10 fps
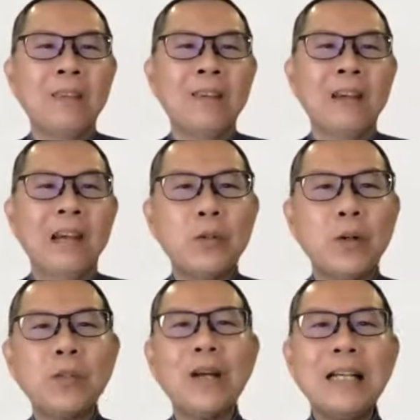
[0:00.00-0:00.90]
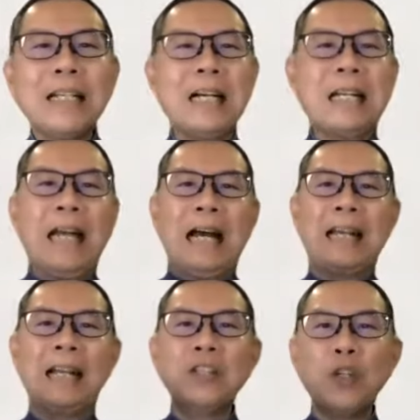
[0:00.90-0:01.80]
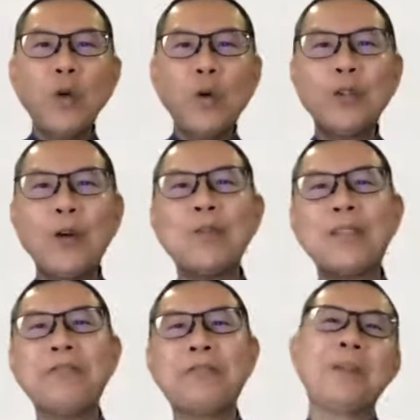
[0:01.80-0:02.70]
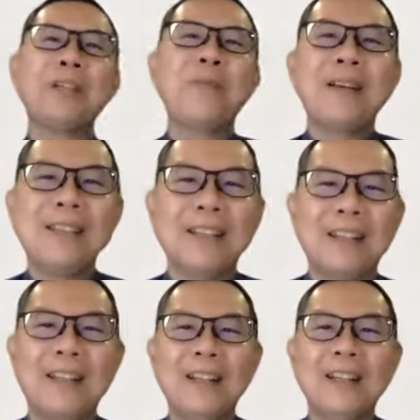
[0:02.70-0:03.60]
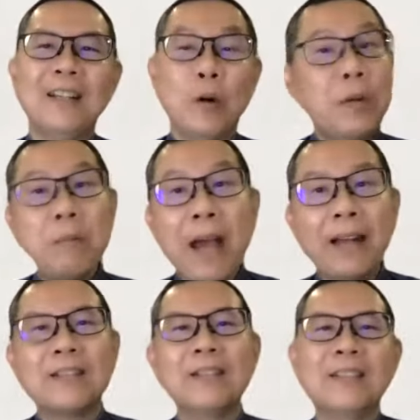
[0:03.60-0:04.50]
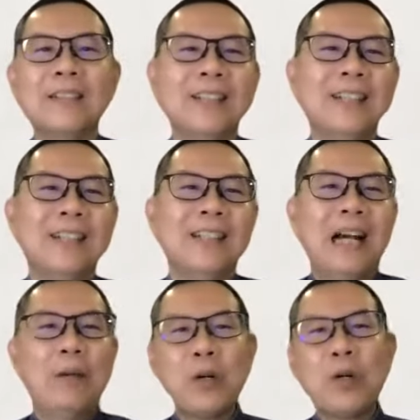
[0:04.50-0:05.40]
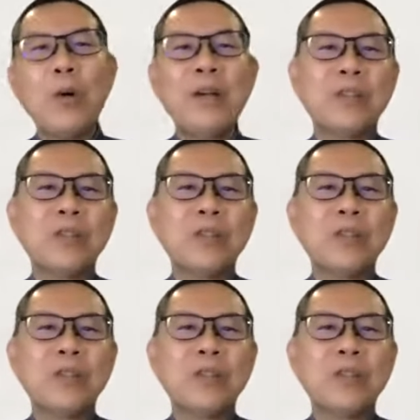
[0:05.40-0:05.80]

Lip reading: And Joshua heard an unusual thing from this person whom he met. I will go into the